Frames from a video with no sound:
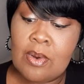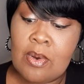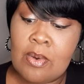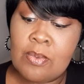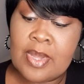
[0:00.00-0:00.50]

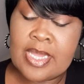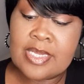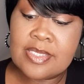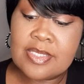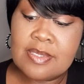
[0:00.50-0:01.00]

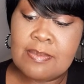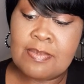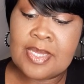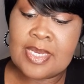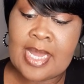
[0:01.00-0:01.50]
always
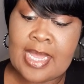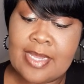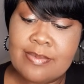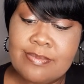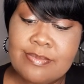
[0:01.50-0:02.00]
be
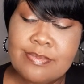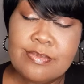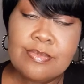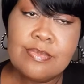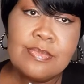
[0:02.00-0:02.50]
night.
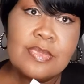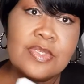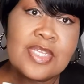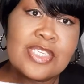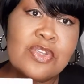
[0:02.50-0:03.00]

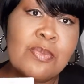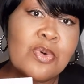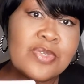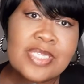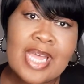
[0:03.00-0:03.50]
So that's
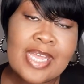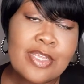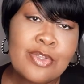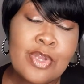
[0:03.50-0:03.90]
almost like,